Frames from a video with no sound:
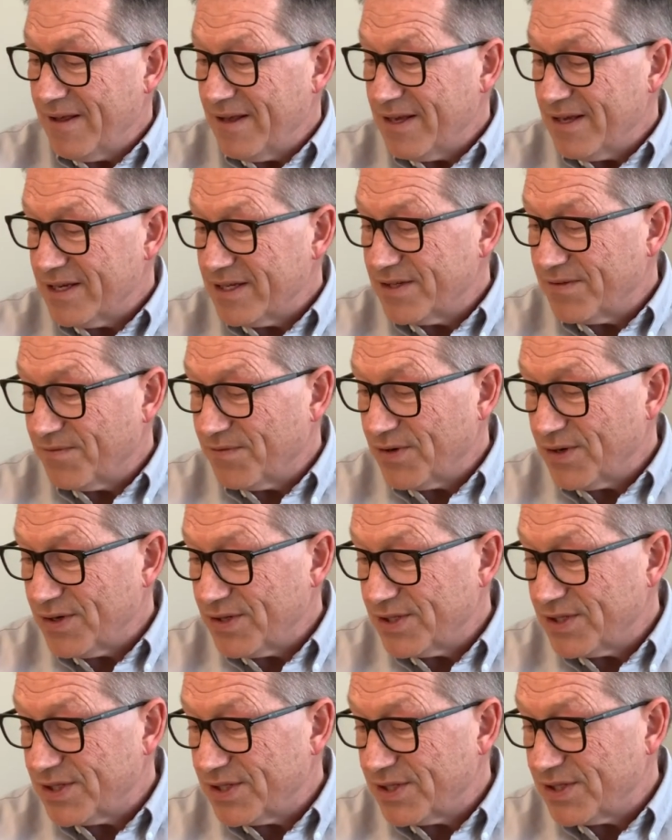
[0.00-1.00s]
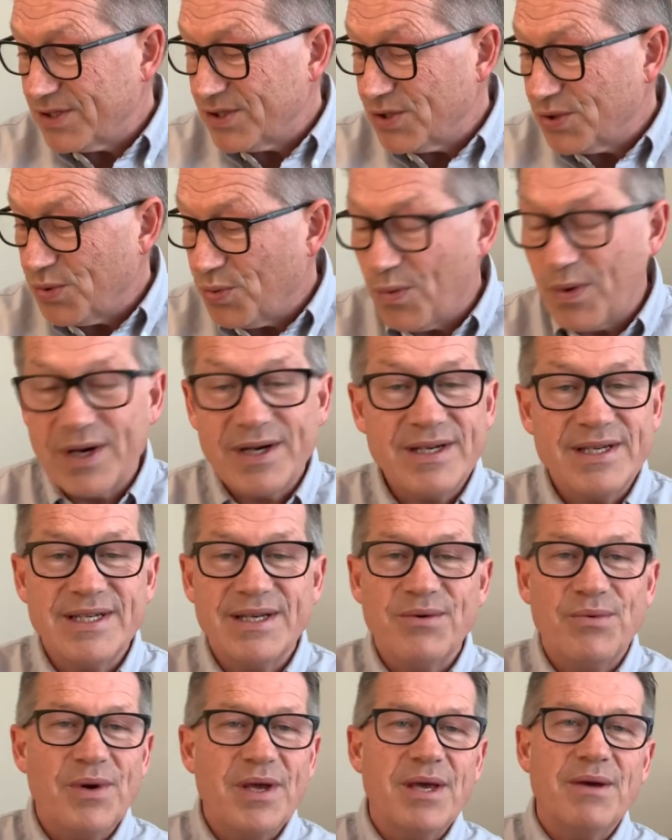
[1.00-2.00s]
It's verse 20.
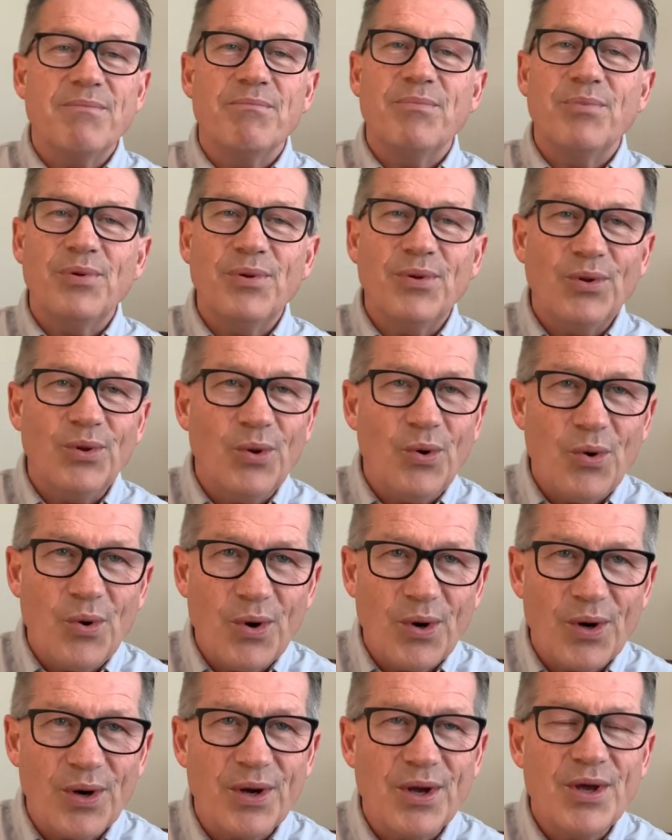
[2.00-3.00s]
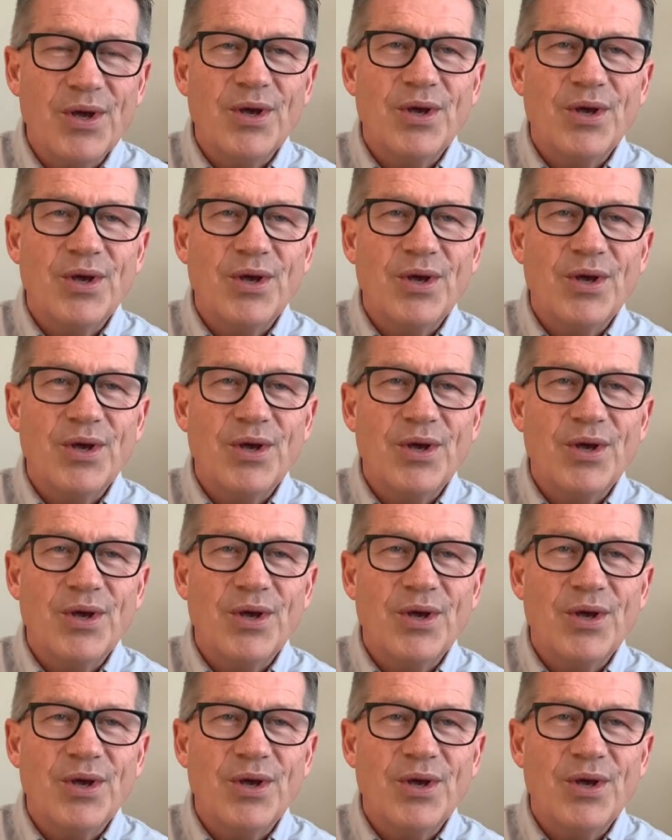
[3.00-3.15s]
We implore